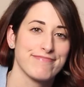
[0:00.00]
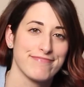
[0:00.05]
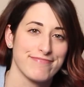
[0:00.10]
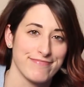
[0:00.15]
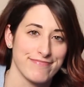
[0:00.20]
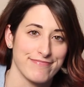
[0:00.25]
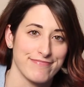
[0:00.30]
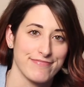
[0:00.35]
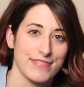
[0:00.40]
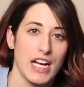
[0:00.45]

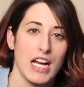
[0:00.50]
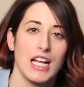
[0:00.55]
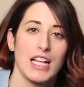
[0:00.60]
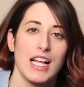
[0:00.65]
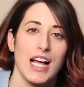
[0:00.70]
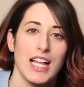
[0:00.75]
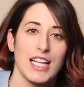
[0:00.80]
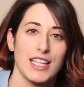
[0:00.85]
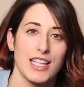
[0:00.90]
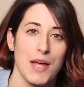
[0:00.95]

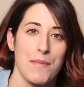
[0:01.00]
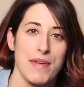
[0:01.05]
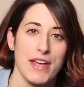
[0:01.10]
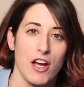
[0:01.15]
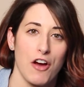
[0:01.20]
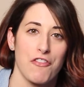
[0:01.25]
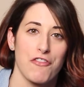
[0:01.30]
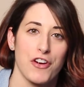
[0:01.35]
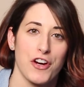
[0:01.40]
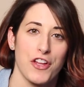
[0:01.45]
Let me
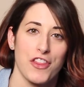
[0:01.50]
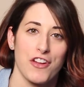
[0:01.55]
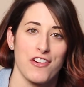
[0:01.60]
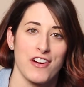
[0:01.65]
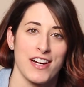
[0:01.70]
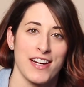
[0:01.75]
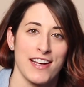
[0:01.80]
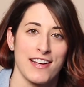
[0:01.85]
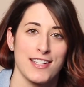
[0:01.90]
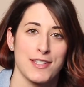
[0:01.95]
go further
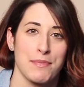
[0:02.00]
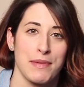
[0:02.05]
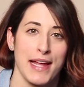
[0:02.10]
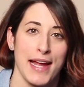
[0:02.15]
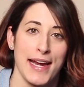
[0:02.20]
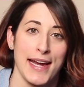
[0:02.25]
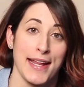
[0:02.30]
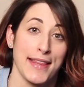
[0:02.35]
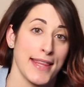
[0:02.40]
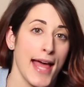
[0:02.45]
in
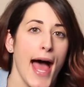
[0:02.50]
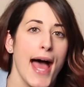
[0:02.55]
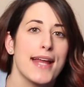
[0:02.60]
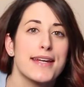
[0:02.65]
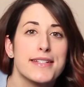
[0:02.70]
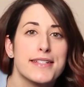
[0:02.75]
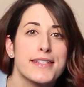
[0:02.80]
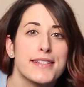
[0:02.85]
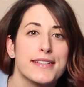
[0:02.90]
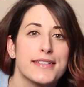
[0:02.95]
explaining
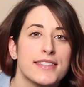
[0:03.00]
that.